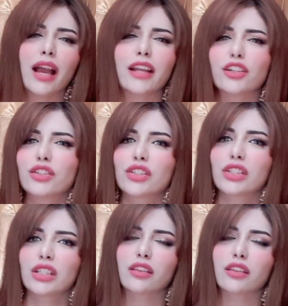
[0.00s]

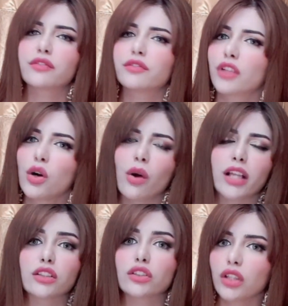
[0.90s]
energy and the flow
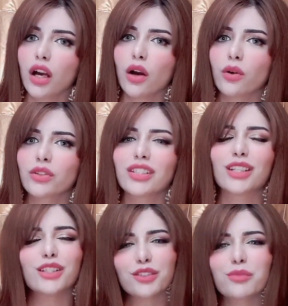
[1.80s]
and the glow, she
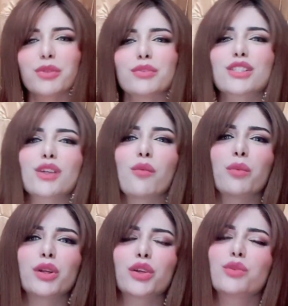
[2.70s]
needs to be with
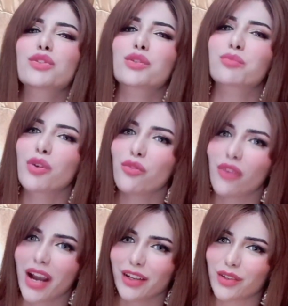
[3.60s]
somebody who is a
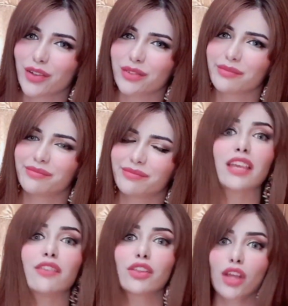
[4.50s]
provider.
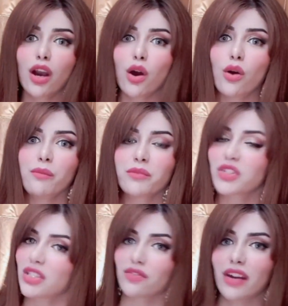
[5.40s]
Even though
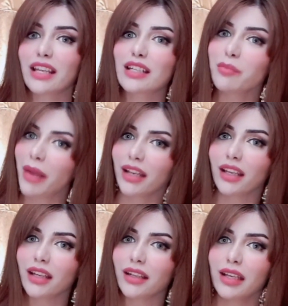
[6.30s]
she's very
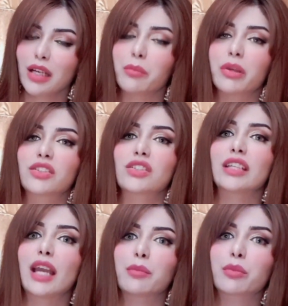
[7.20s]
independent, but
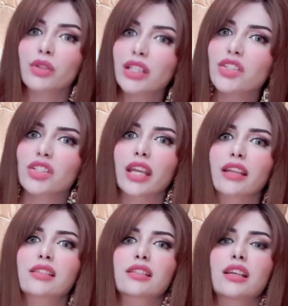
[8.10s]
she
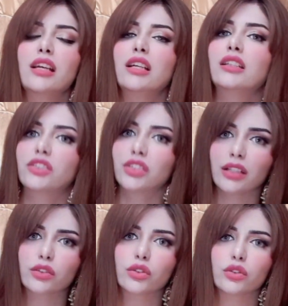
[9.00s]
appreciates
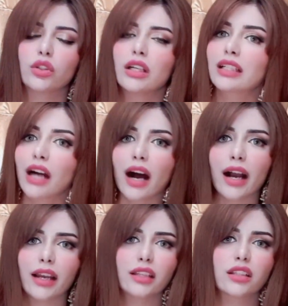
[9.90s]
gentle,
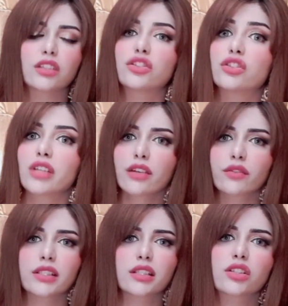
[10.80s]
kind,
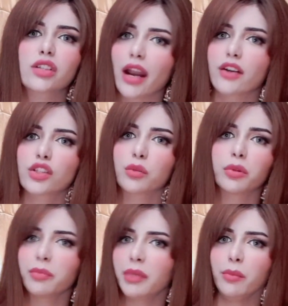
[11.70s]
generous, and
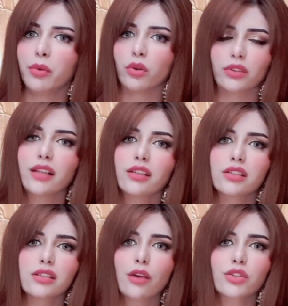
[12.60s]
charitable people. That is
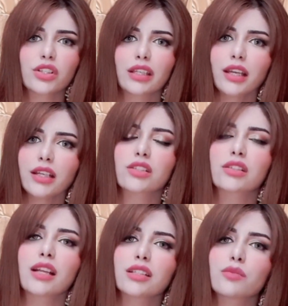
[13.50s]
just how she is.
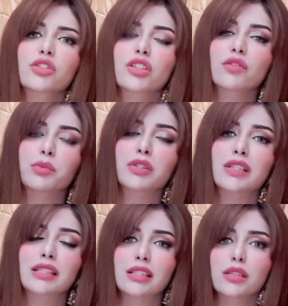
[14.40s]
That is what she
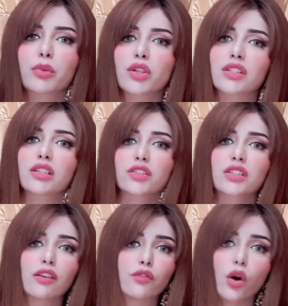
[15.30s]
represents as a person
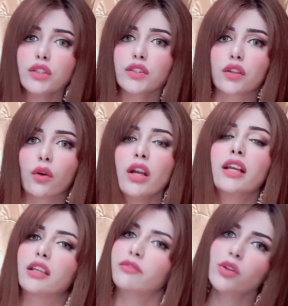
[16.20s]
herself also.
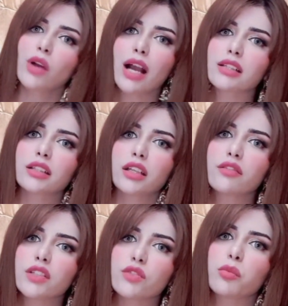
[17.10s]
If you ask an
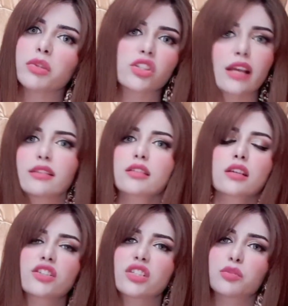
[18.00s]
Aries woman, chances
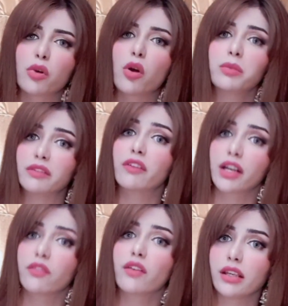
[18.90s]
are she's probably
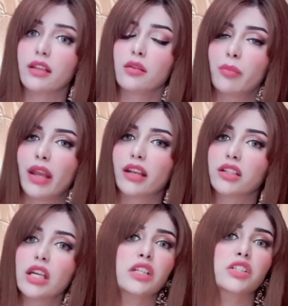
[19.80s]
very, very
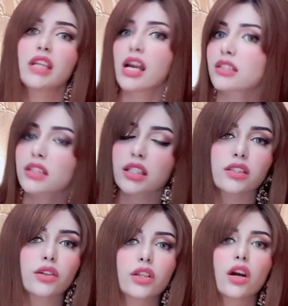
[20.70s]
independent. She has things
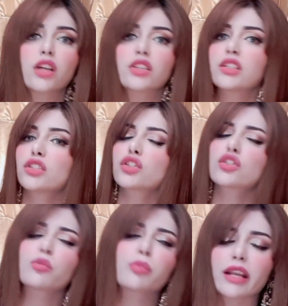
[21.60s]
going on. She's
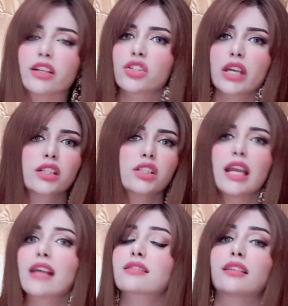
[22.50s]
super energetic. She
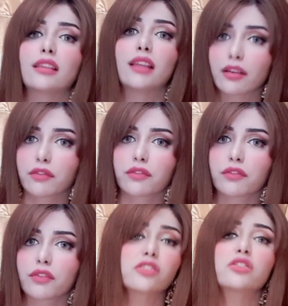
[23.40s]
has a life.
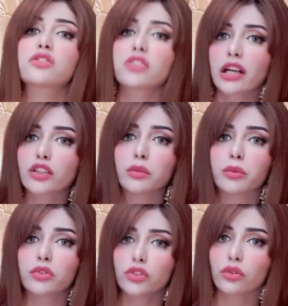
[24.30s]
And she's
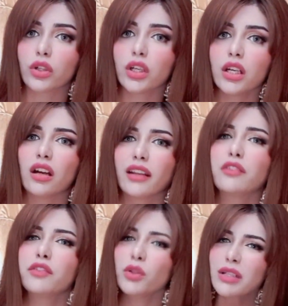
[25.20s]
charitable too. And
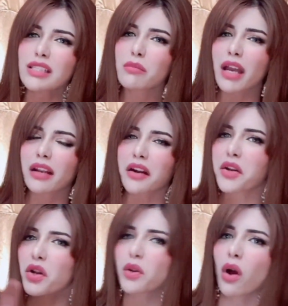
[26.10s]
if you as a man are
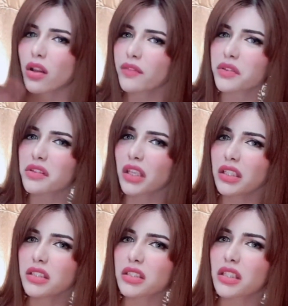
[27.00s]
not all of those
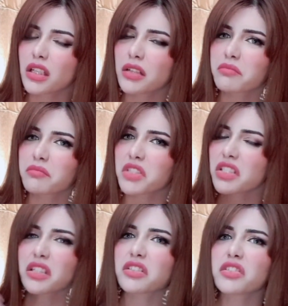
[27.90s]
things,
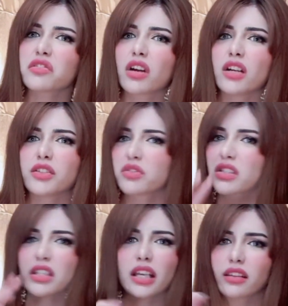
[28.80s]
she's gonna disregard you
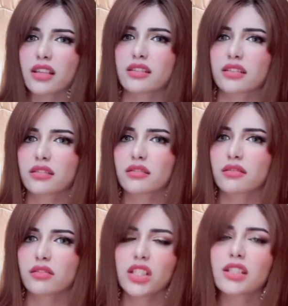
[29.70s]
just like this.
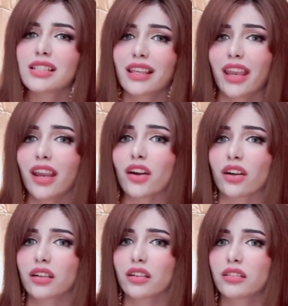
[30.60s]
She doesn't care.